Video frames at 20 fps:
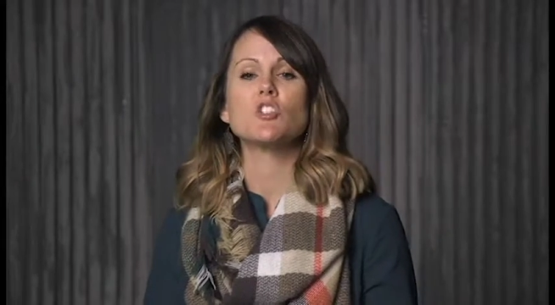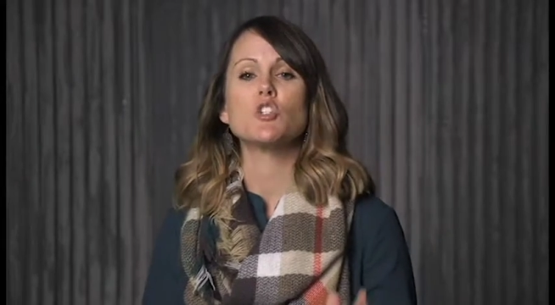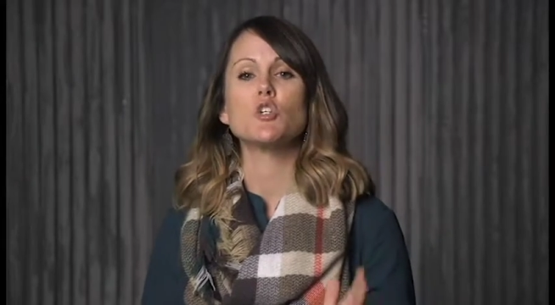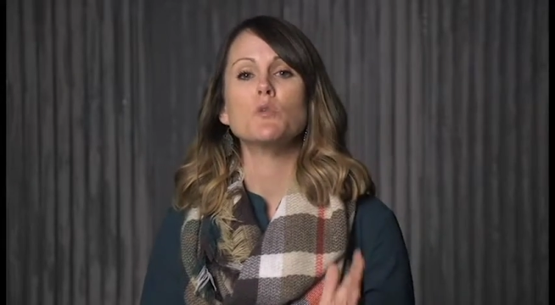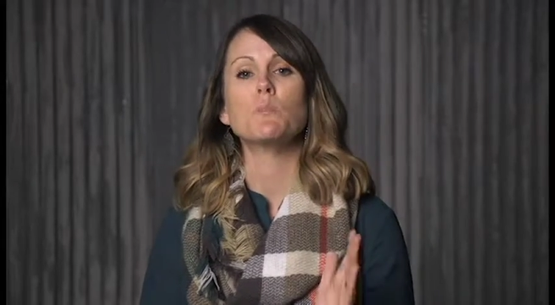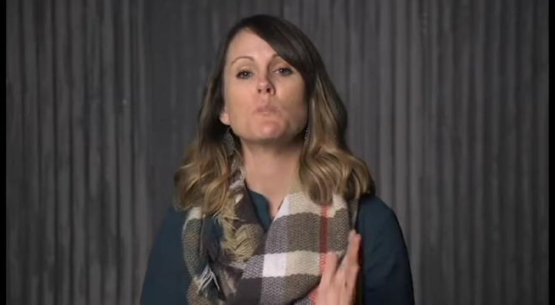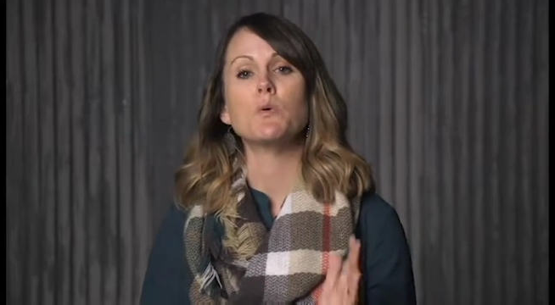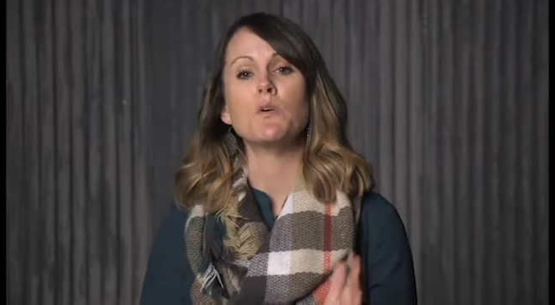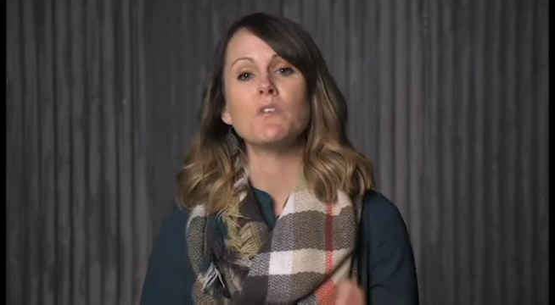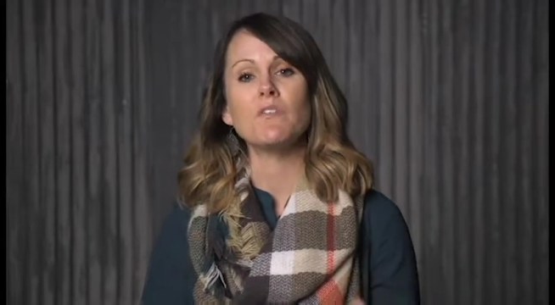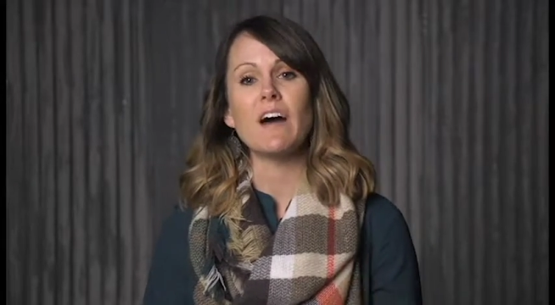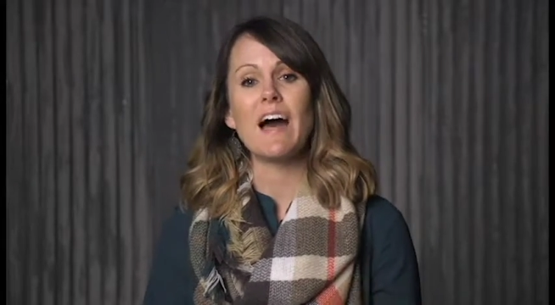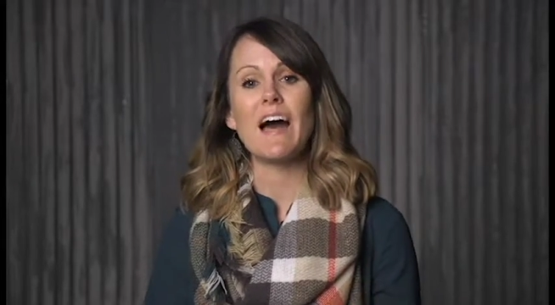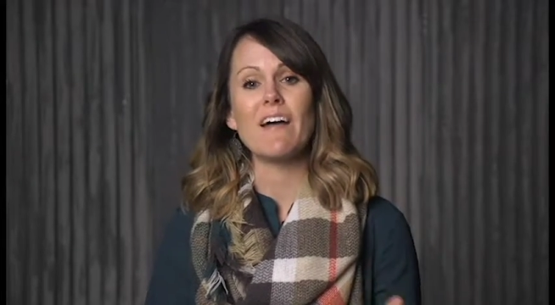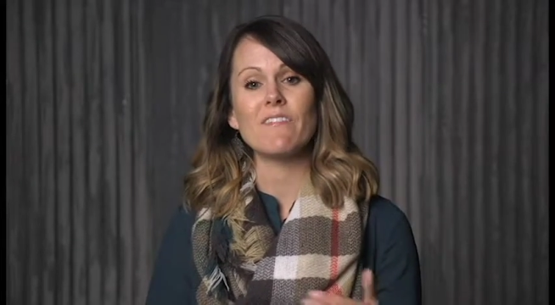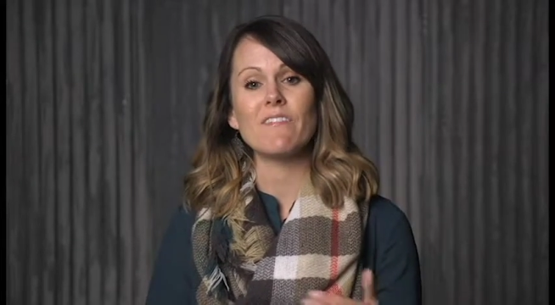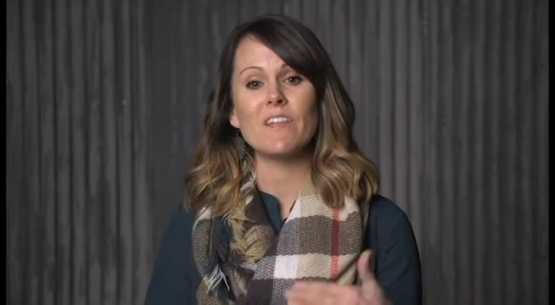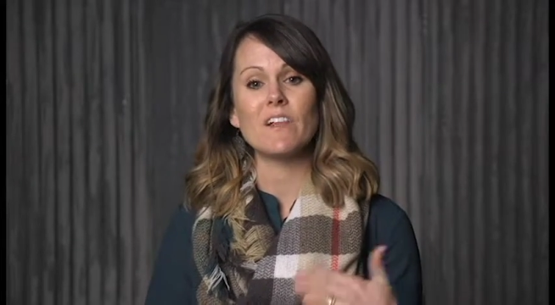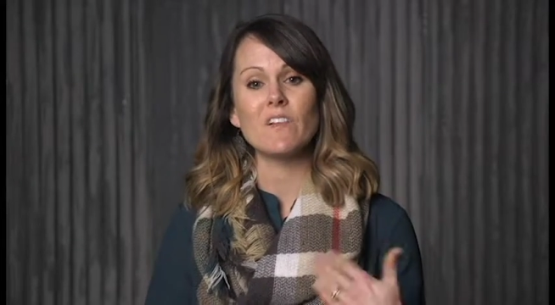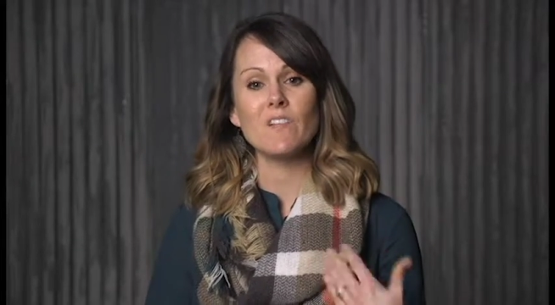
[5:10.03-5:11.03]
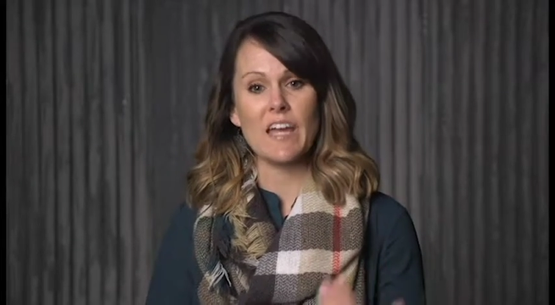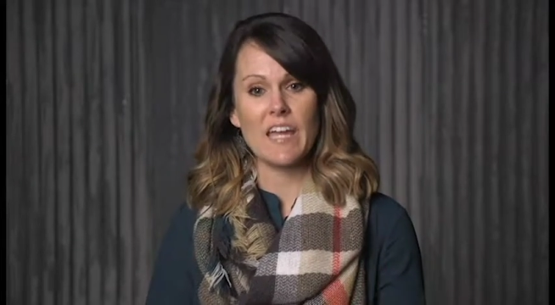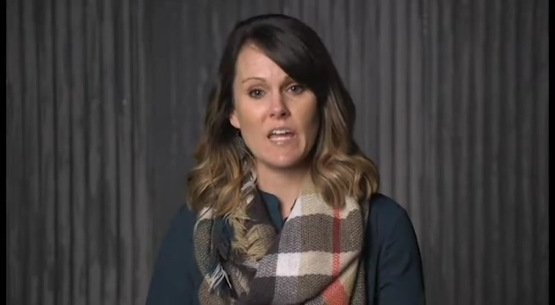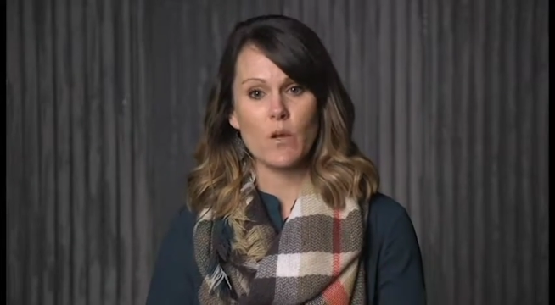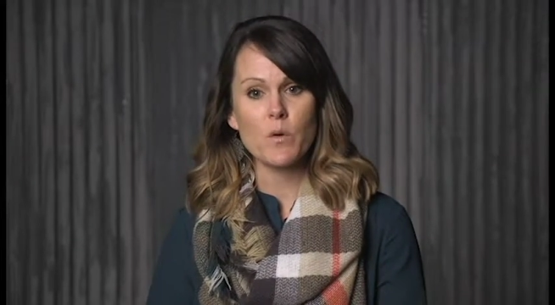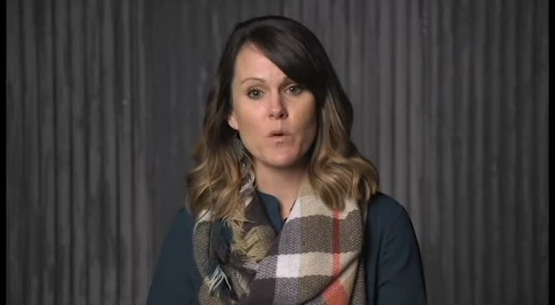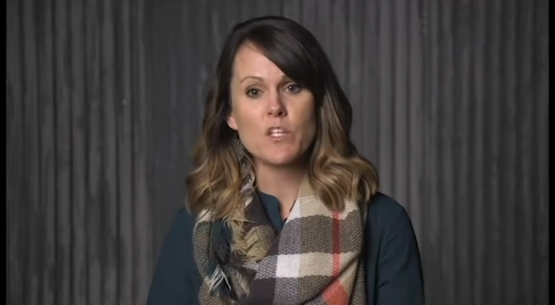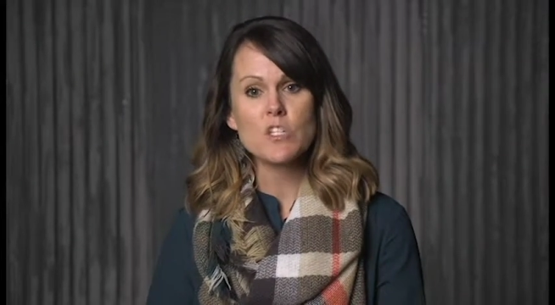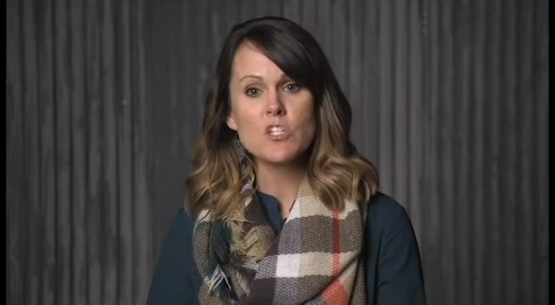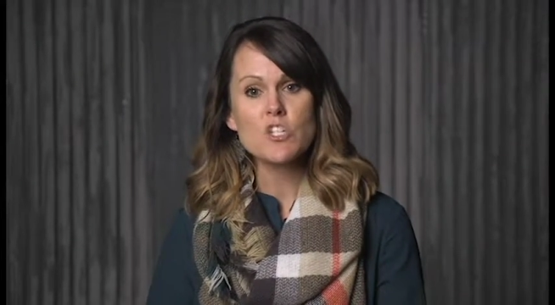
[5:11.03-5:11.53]
to provide the
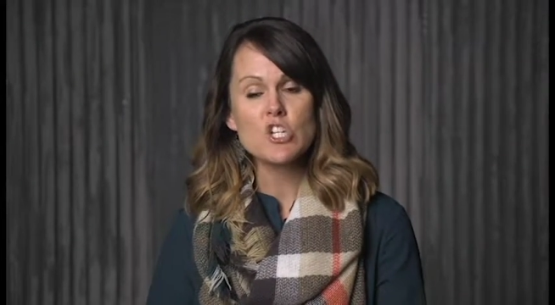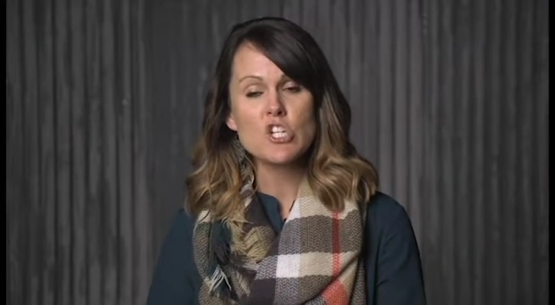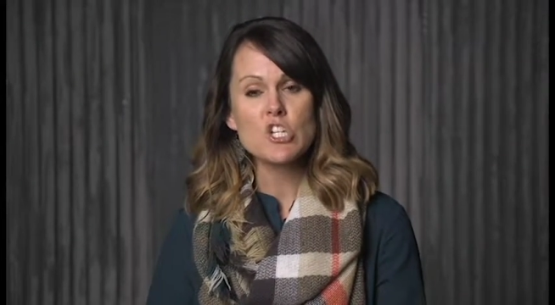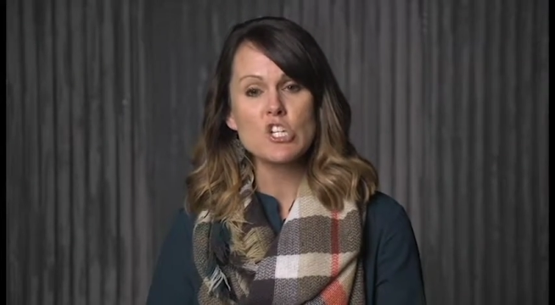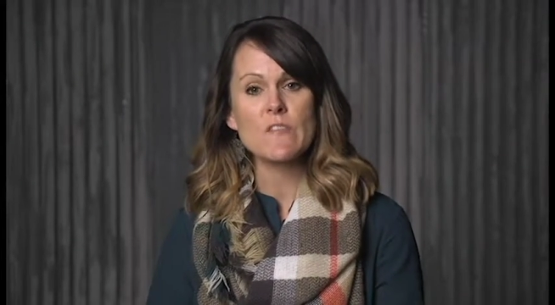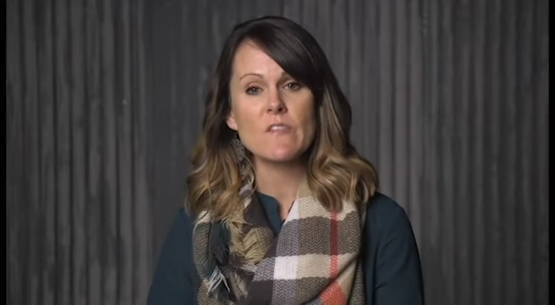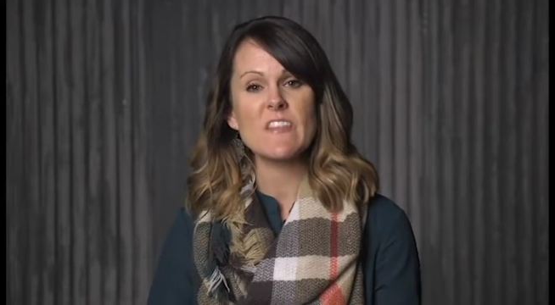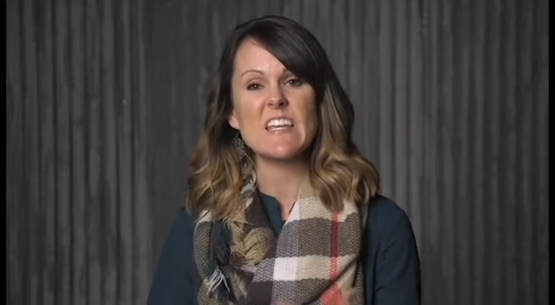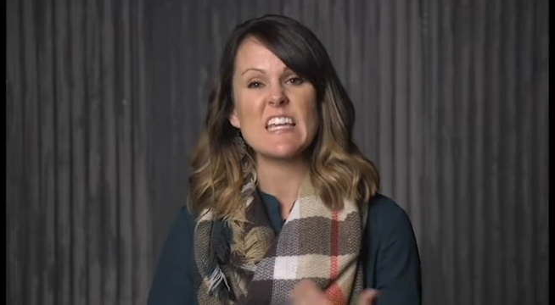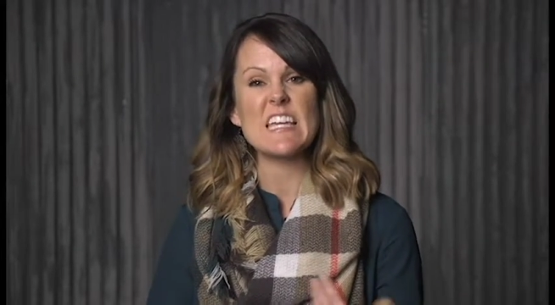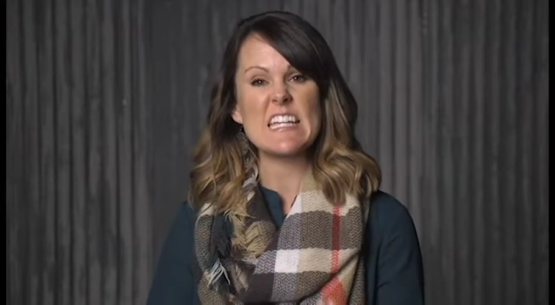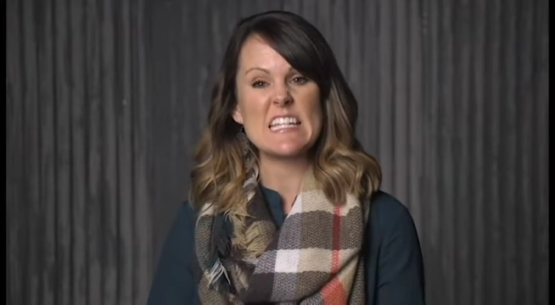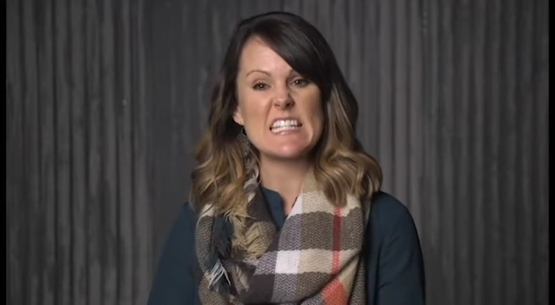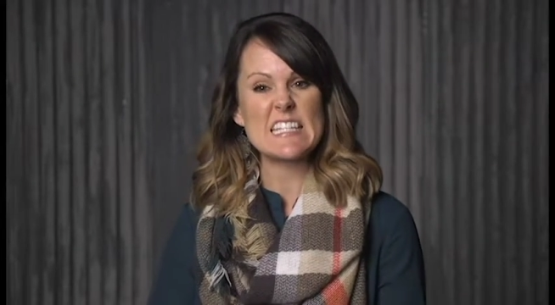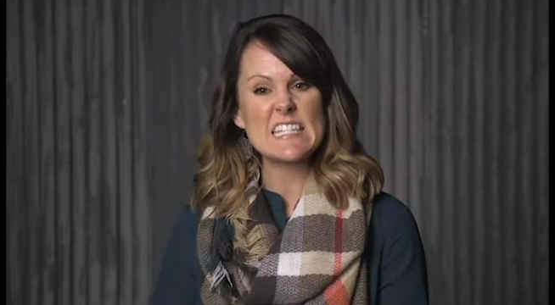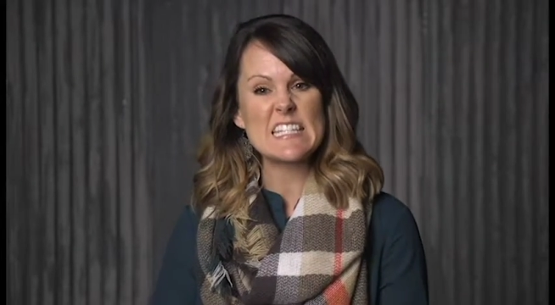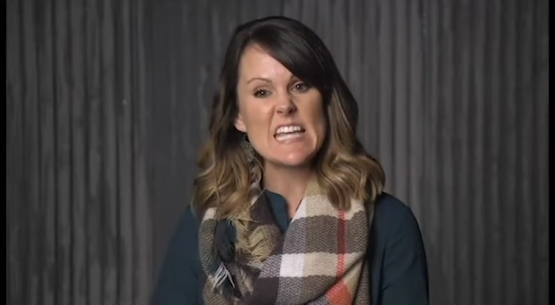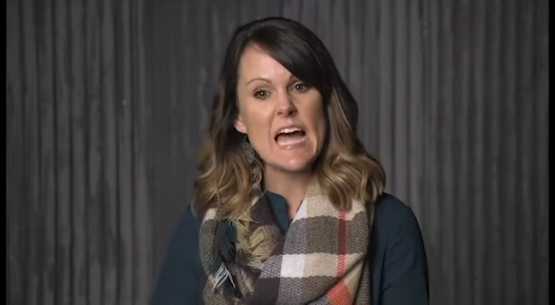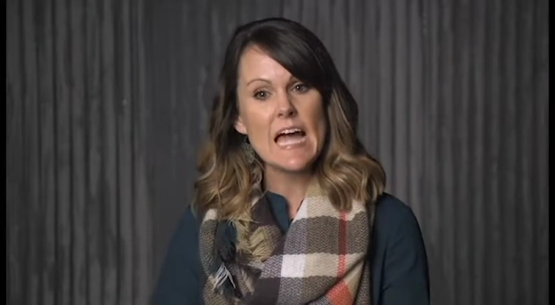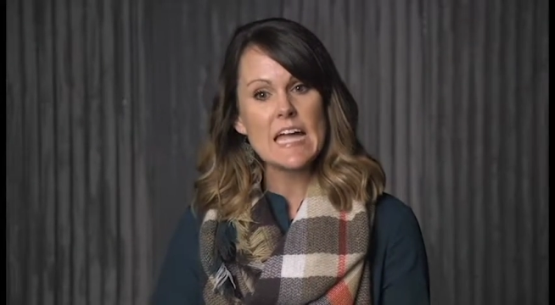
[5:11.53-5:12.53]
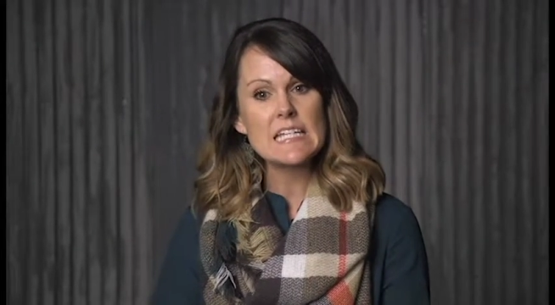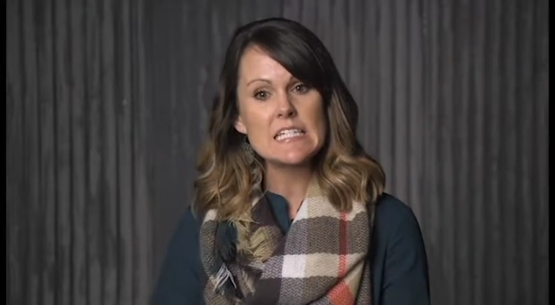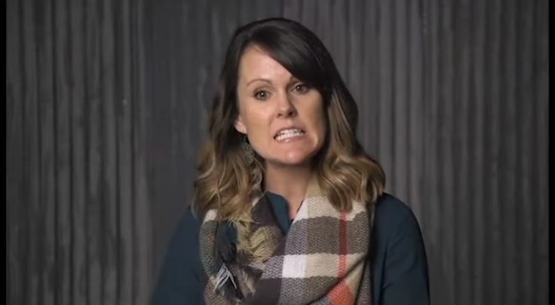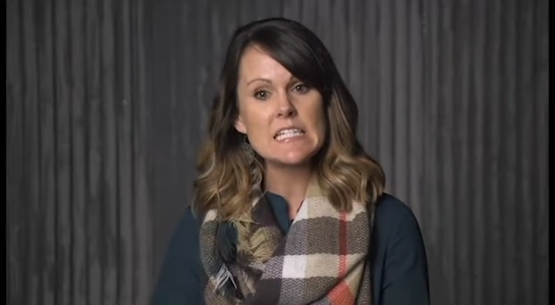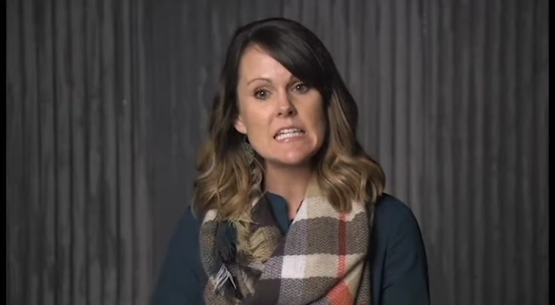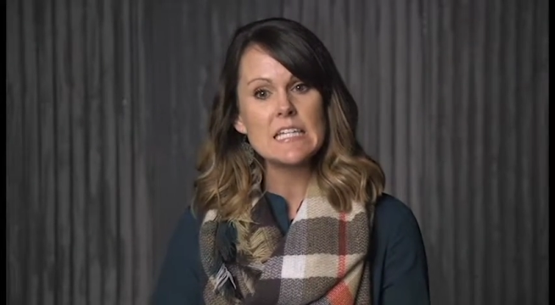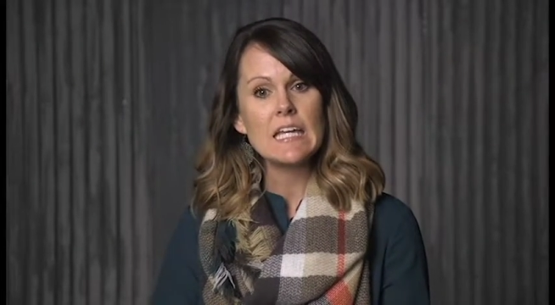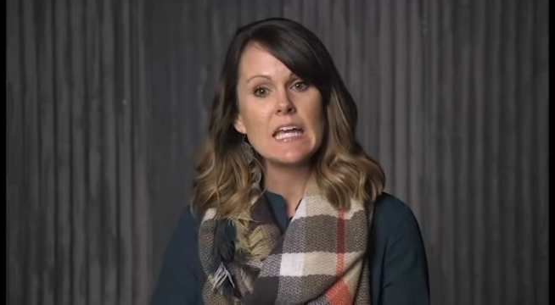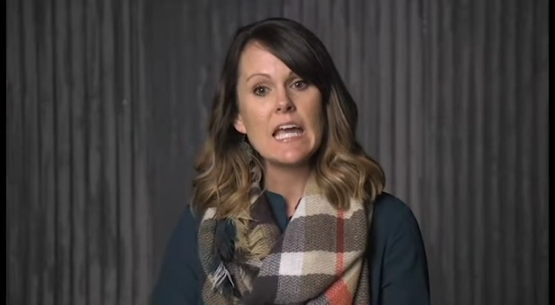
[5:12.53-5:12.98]
language, the insight,